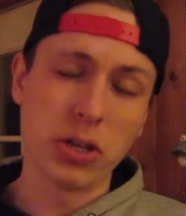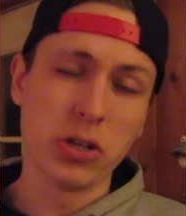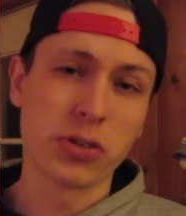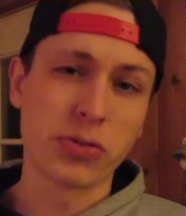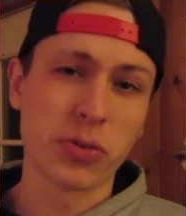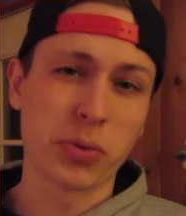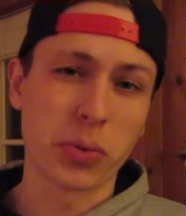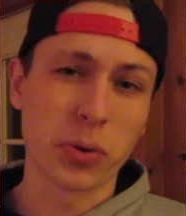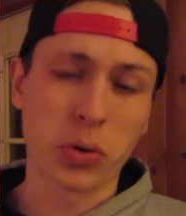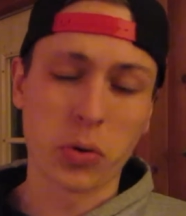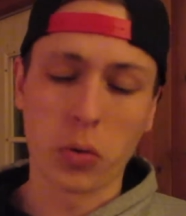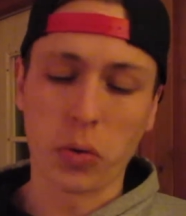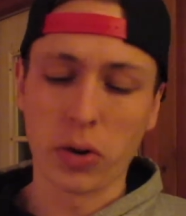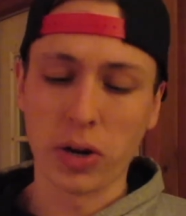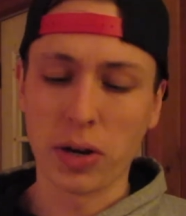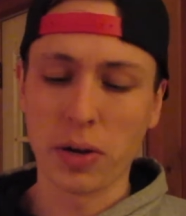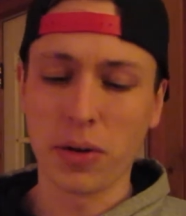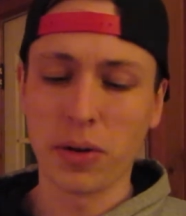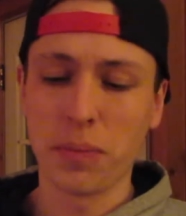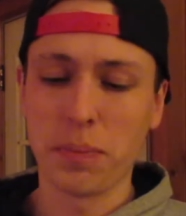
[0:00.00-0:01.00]
use for
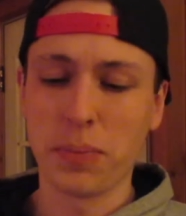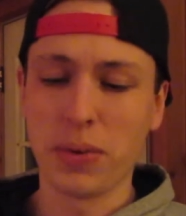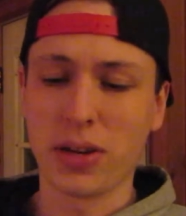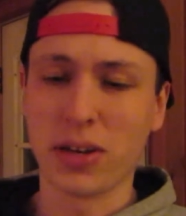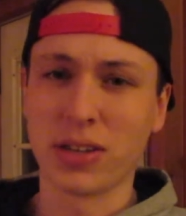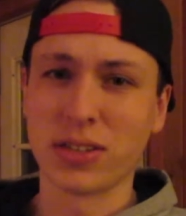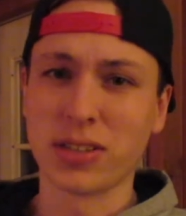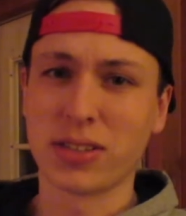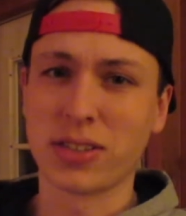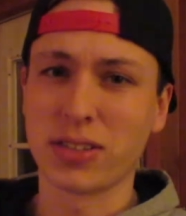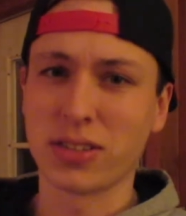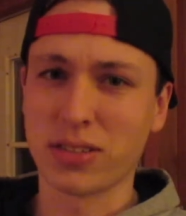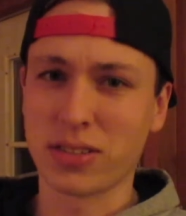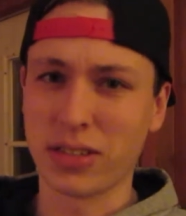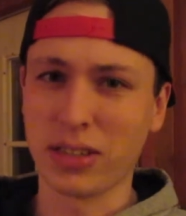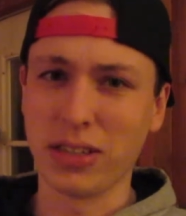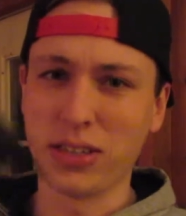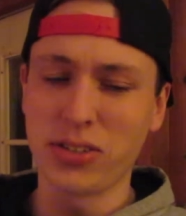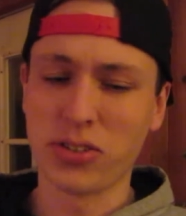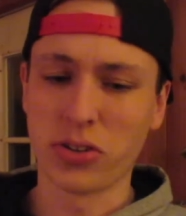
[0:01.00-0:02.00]
recording because it's just
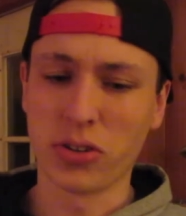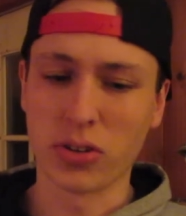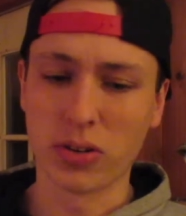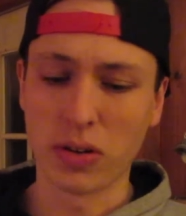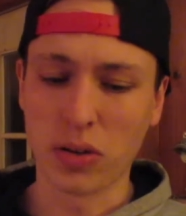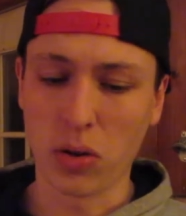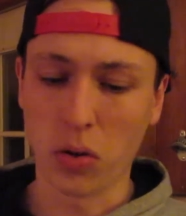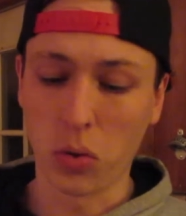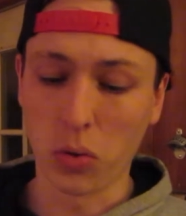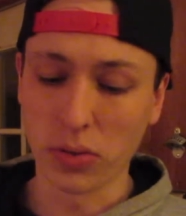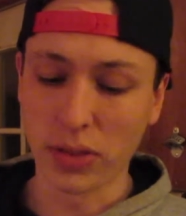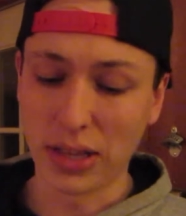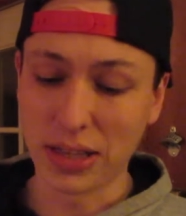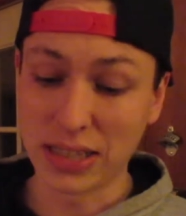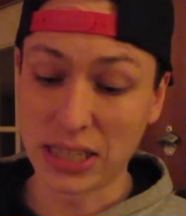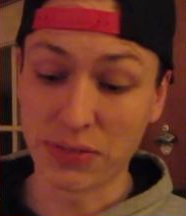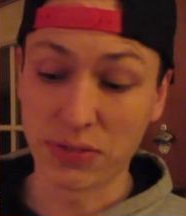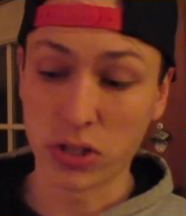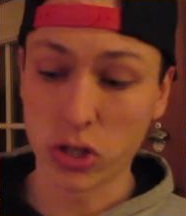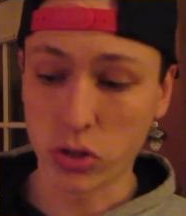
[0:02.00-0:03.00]
easier to hold that
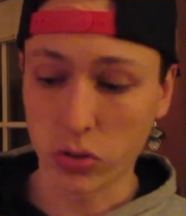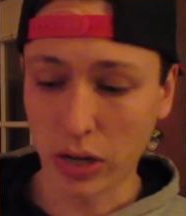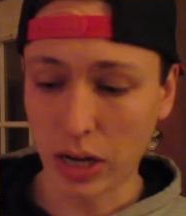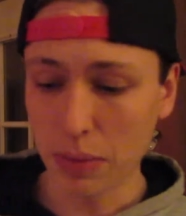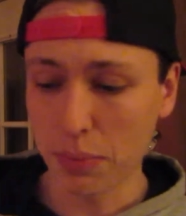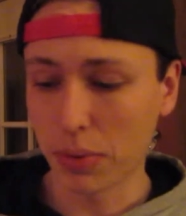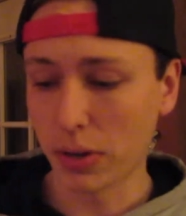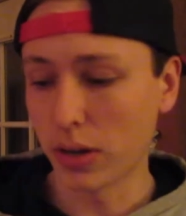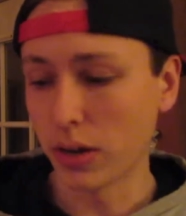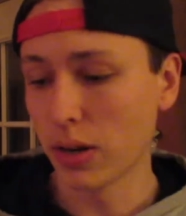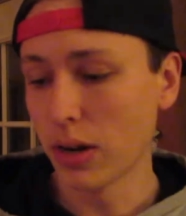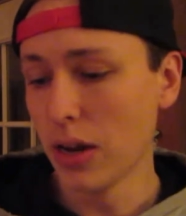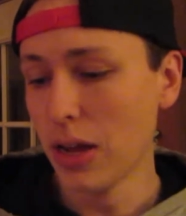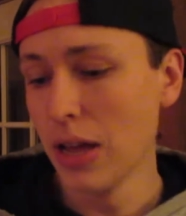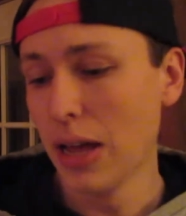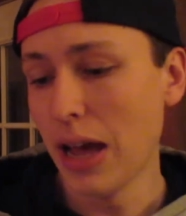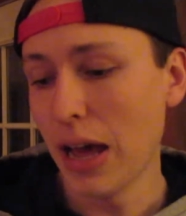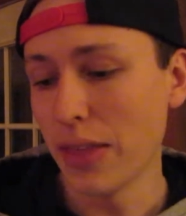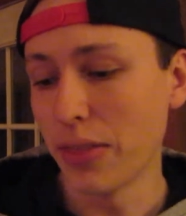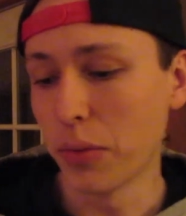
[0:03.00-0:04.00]
instead of a tripod.
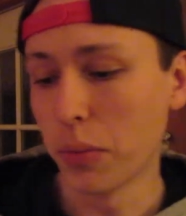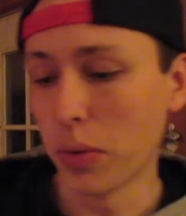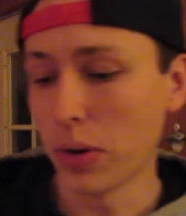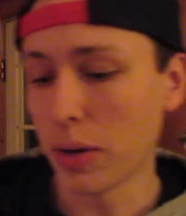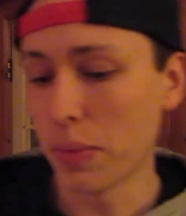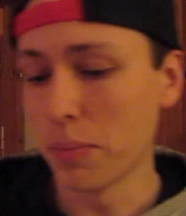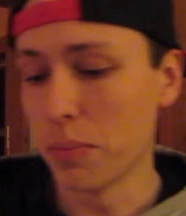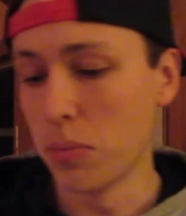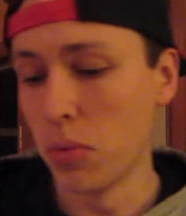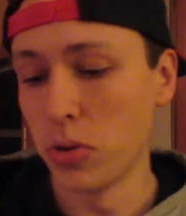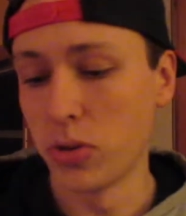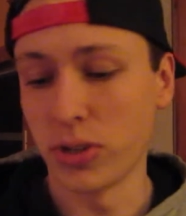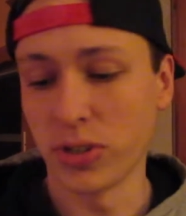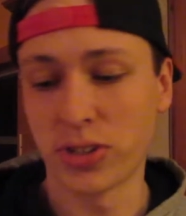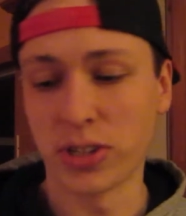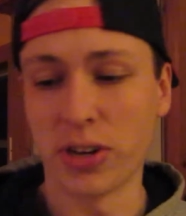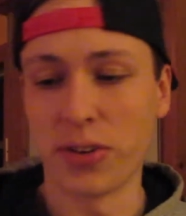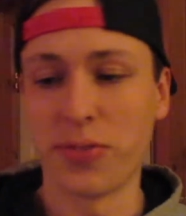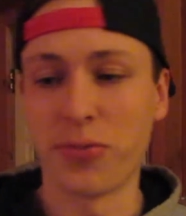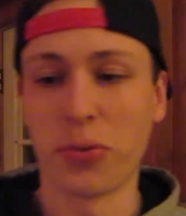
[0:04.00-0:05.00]
And the one I'm most
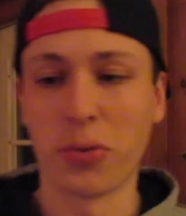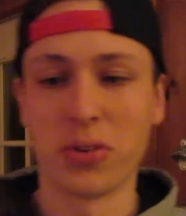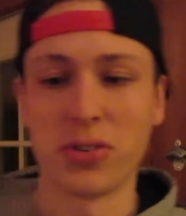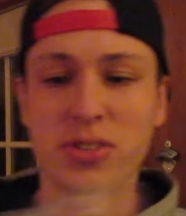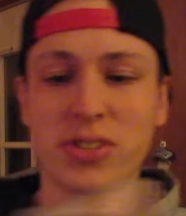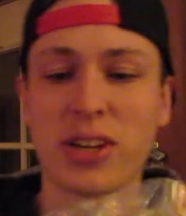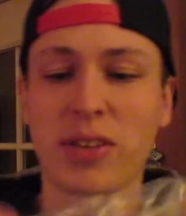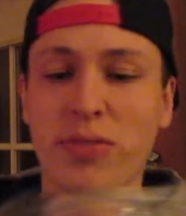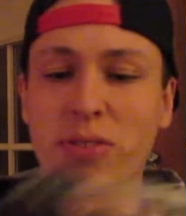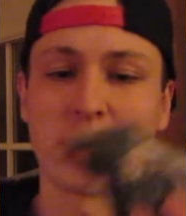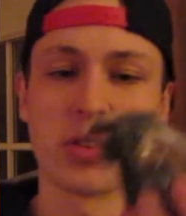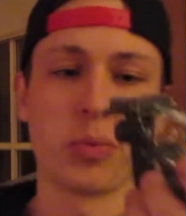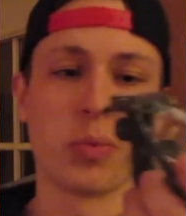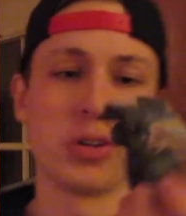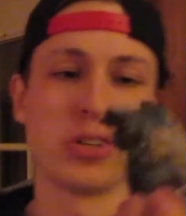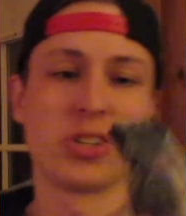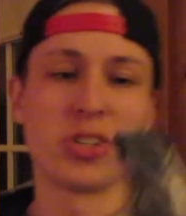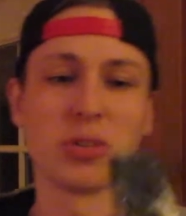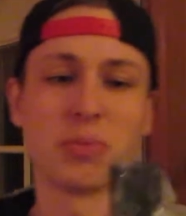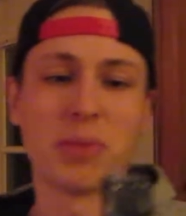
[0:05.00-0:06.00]
excited for is definitely the
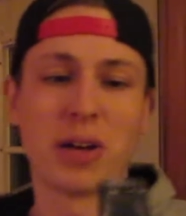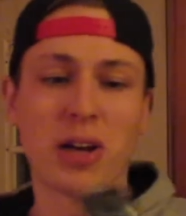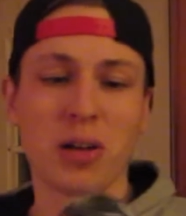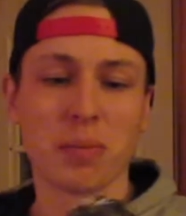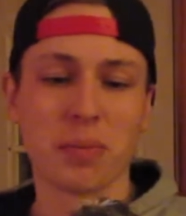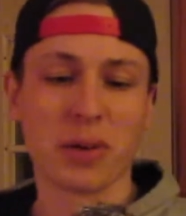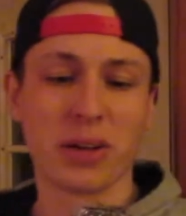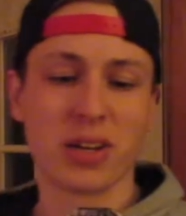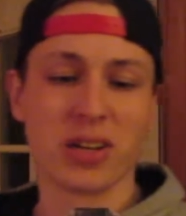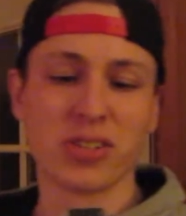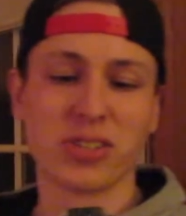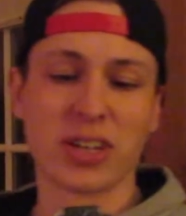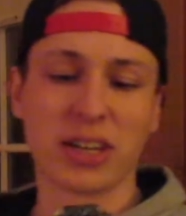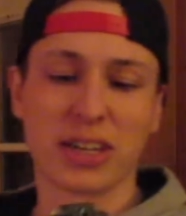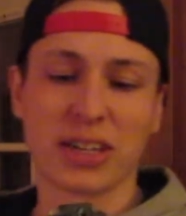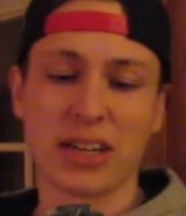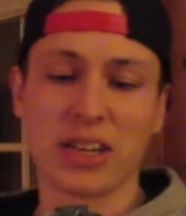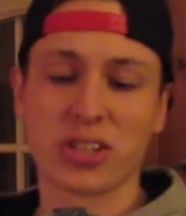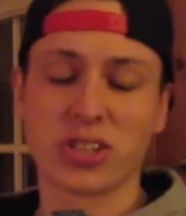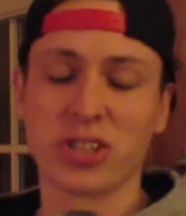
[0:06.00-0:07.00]
windshield mount because I
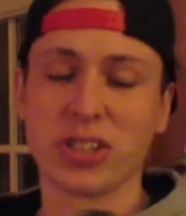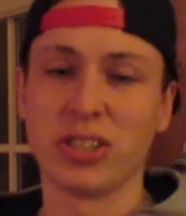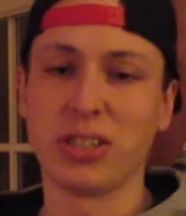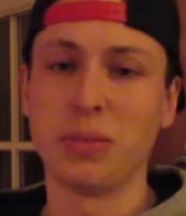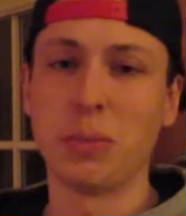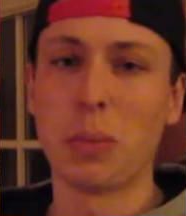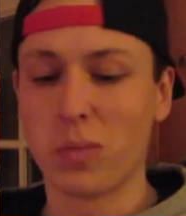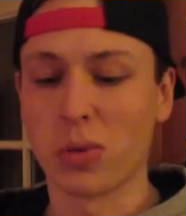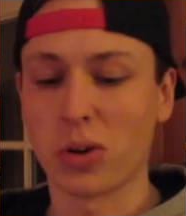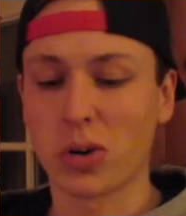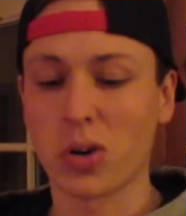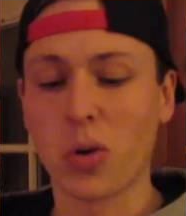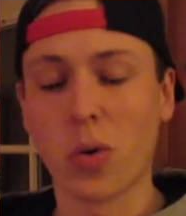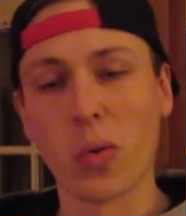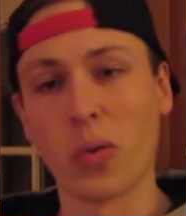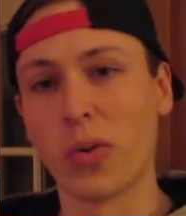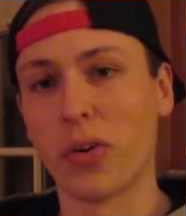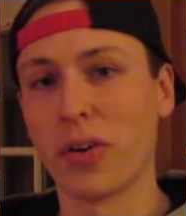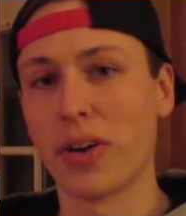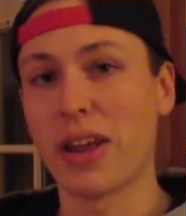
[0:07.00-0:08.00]
can actually
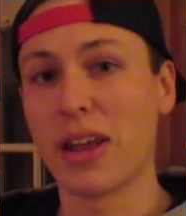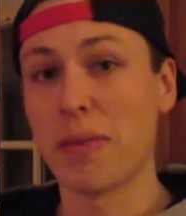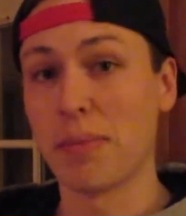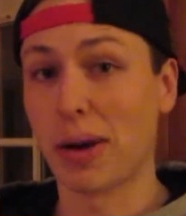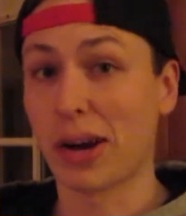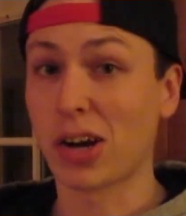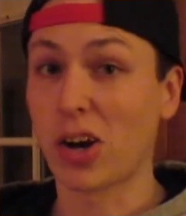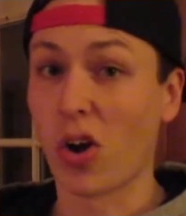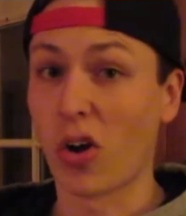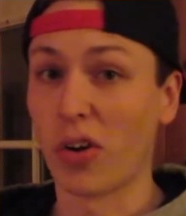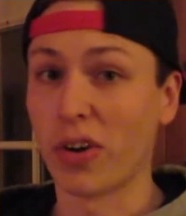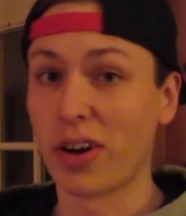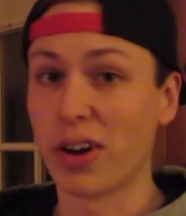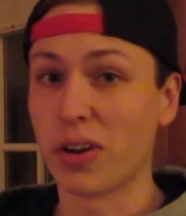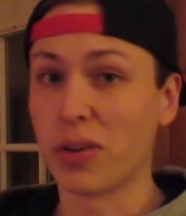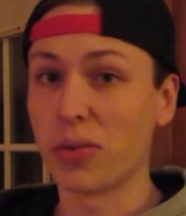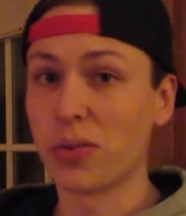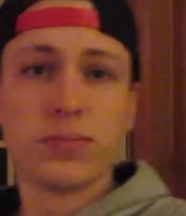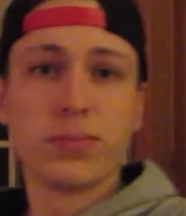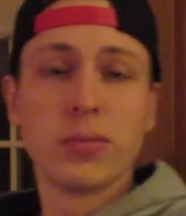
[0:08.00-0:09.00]
record in my car
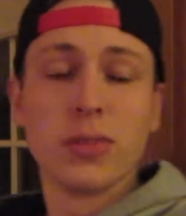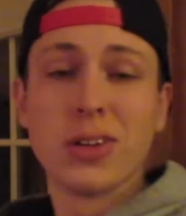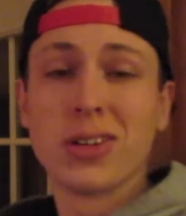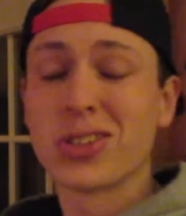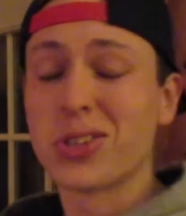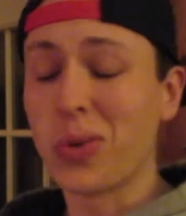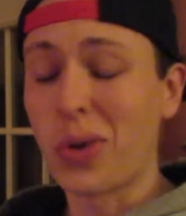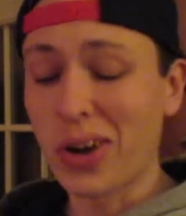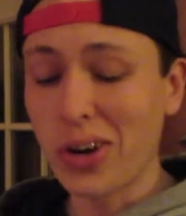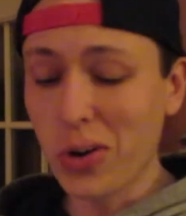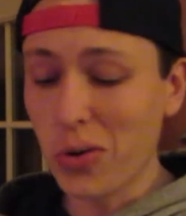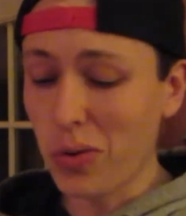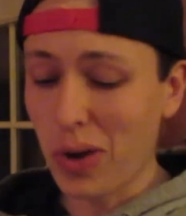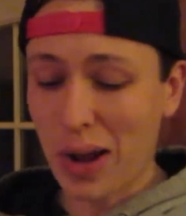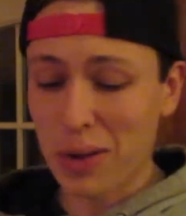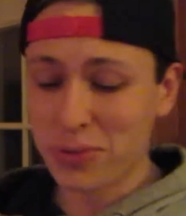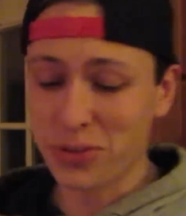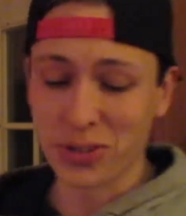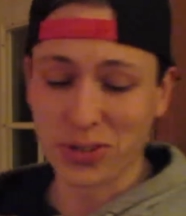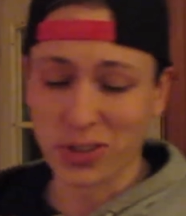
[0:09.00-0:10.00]
now. So I know
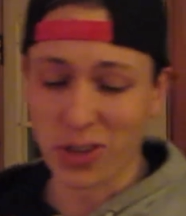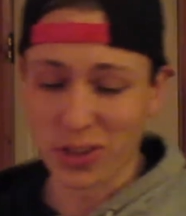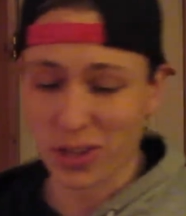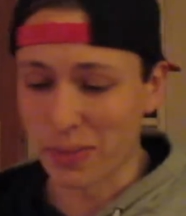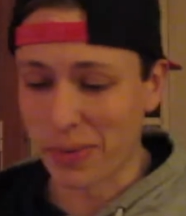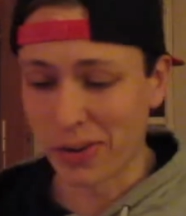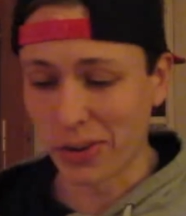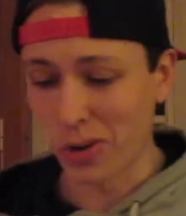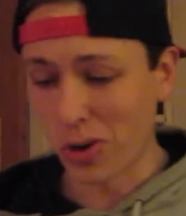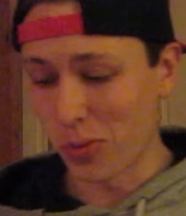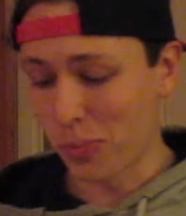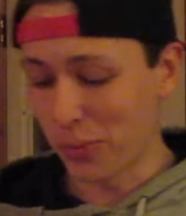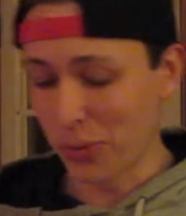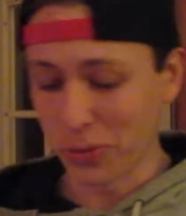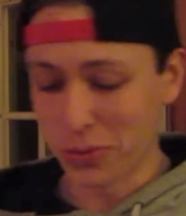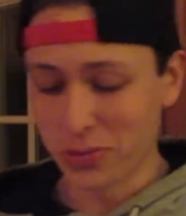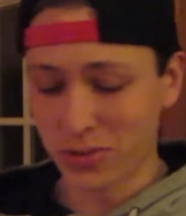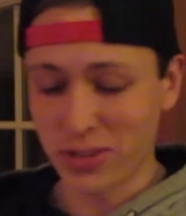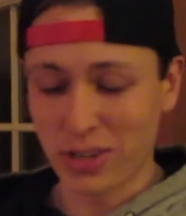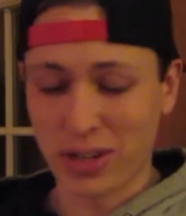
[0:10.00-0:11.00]
absolutely nothing about
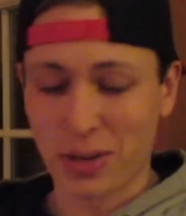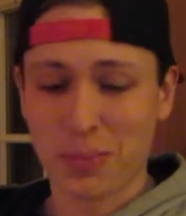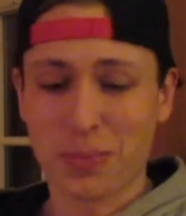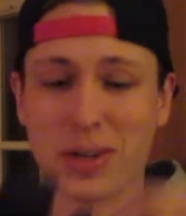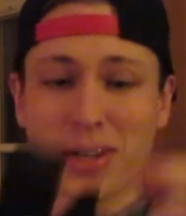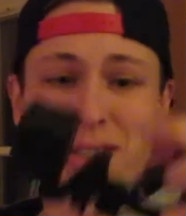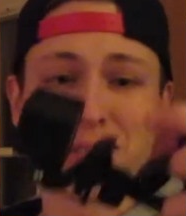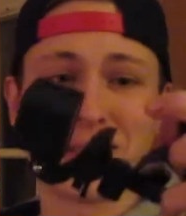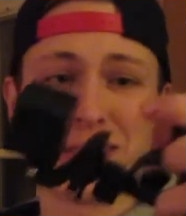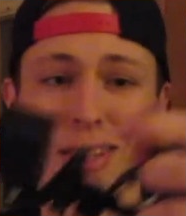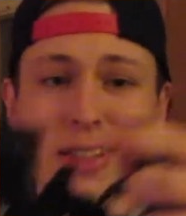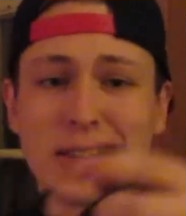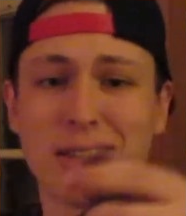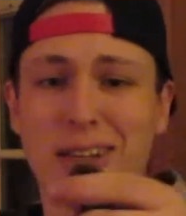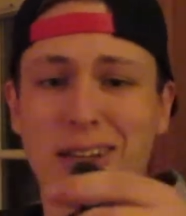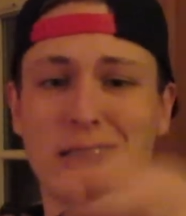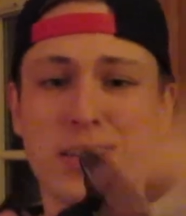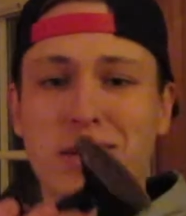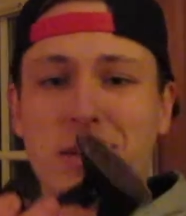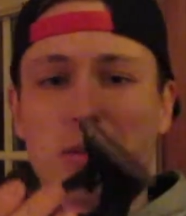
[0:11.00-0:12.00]
GoPros, and I'm guessing
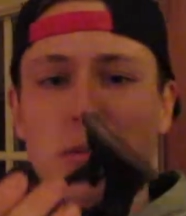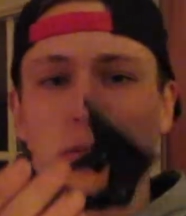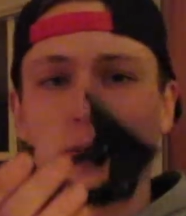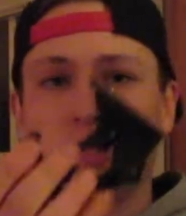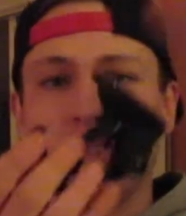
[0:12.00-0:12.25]
that it